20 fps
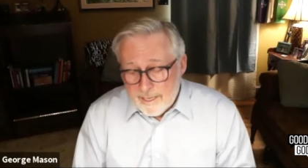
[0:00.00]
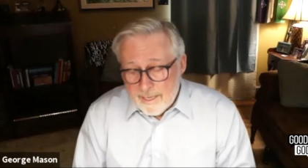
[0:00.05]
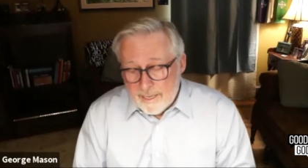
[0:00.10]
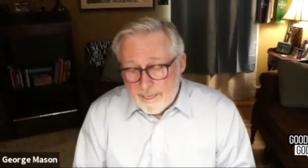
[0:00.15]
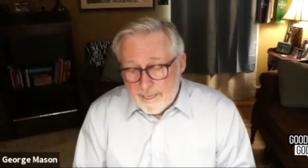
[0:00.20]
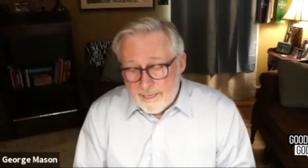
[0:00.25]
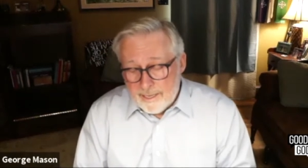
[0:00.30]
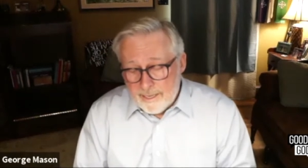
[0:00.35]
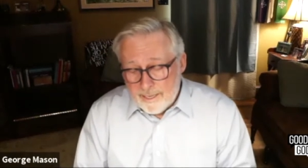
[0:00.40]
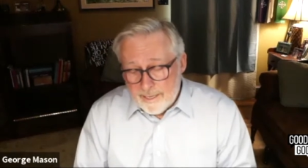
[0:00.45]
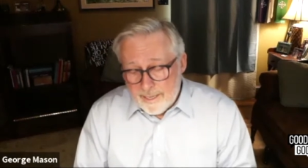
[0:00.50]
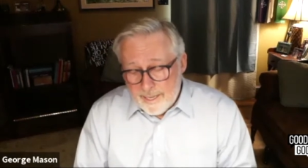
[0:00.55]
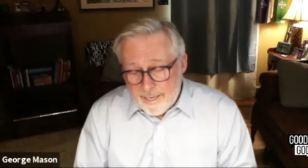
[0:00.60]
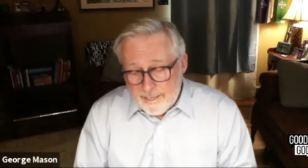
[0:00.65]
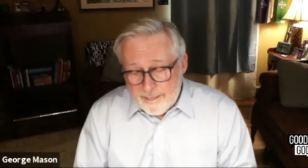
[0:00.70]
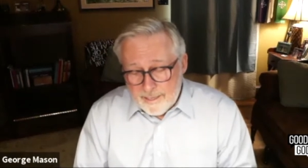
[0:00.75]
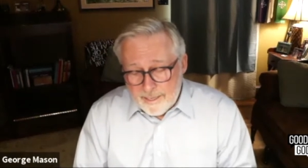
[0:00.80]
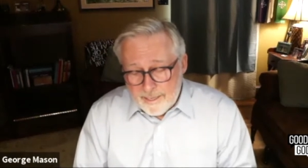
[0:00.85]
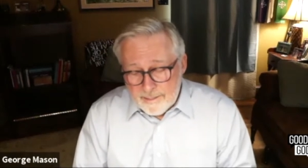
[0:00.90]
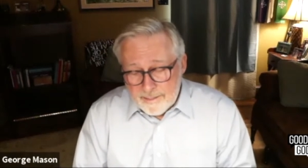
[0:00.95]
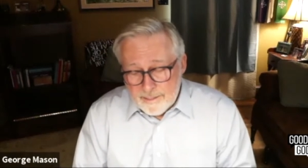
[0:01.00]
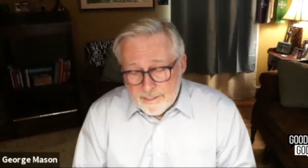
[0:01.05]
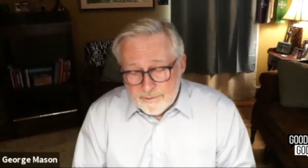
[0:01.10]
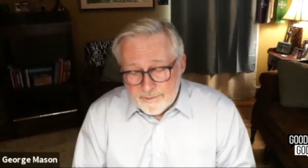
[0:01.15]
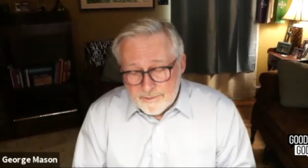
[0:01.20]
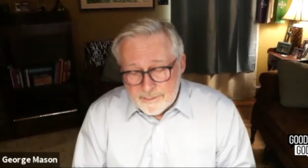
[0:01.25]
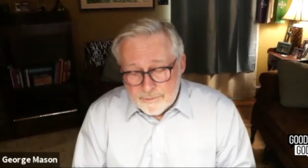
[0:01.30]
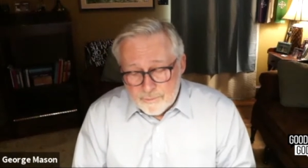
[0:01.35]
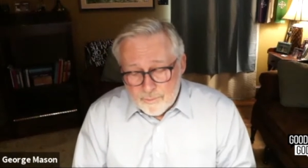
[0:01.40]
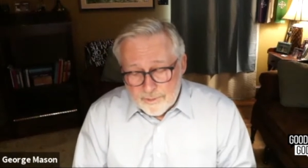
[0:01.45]
And, you know,
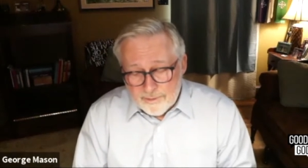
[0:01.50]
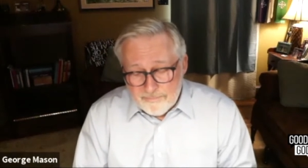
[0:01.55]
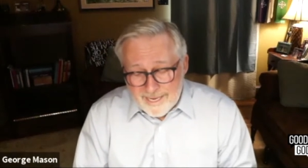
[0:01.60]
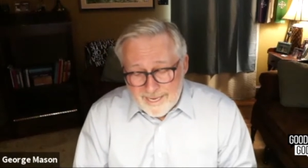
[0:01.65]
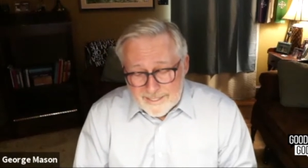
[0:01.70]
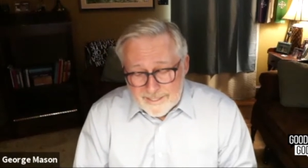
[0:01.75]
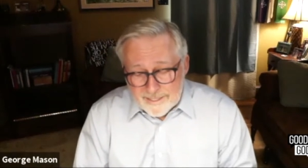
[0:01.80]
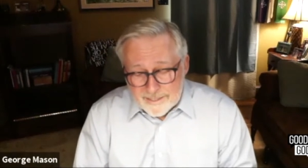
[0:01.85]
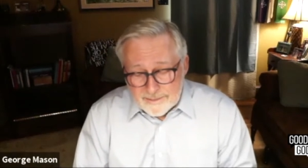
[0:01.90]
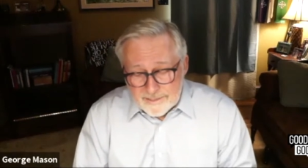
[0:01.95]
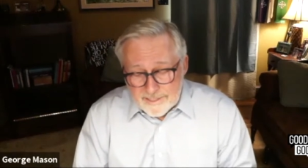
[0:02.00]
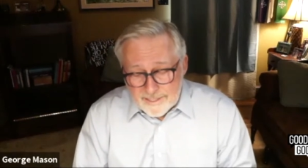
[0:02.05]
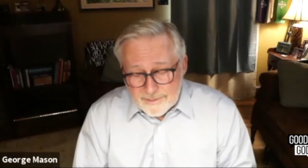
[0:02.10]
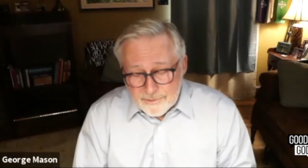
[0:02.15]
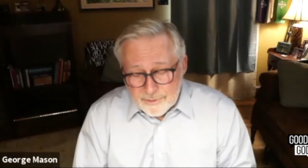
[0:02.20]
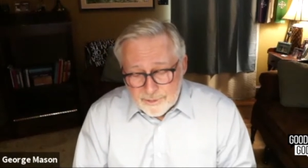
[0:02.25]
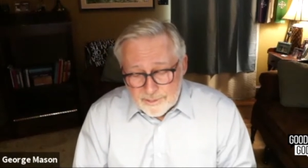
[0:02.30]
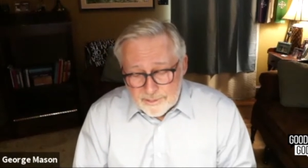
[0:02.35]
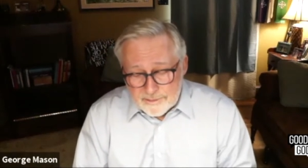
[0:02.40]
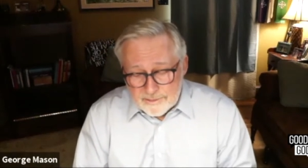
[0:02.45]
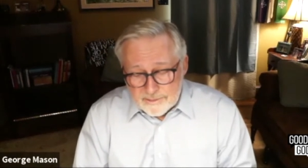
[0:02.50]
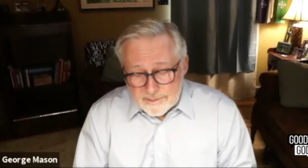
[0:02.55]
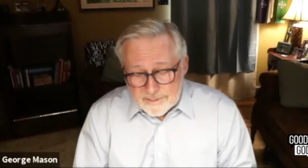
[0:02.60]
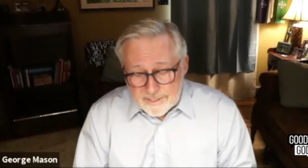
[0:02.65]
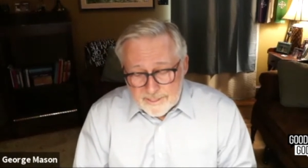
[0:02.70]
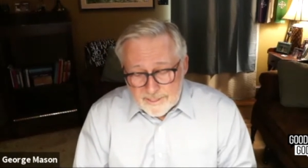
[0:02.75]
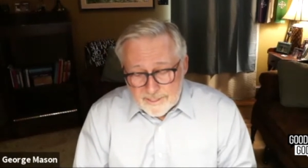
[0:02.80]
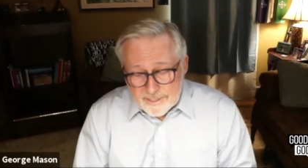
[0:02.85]
this is one of my contentions.